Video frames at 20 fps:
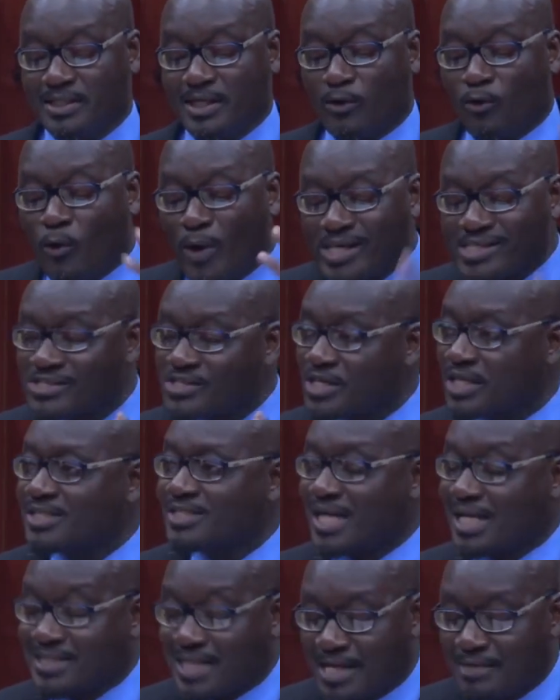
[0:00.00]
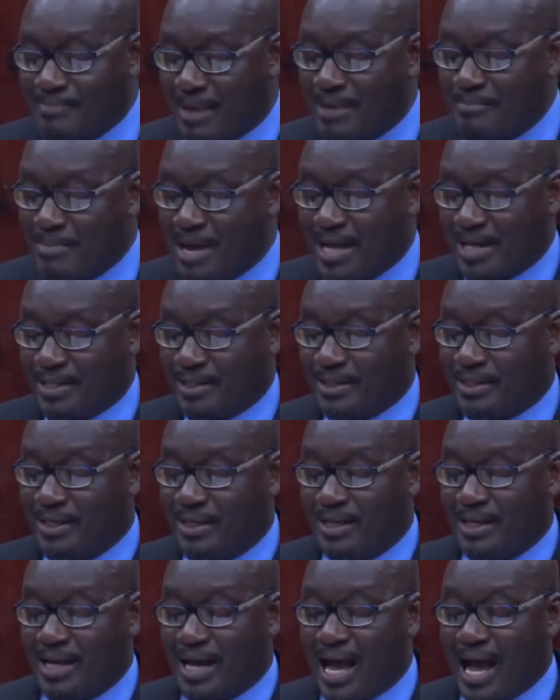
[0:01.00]
the questions that are in my mind
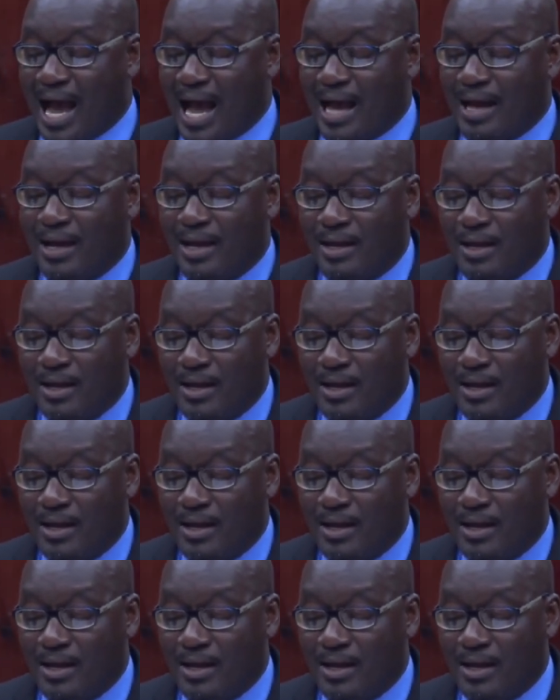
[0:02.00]
are,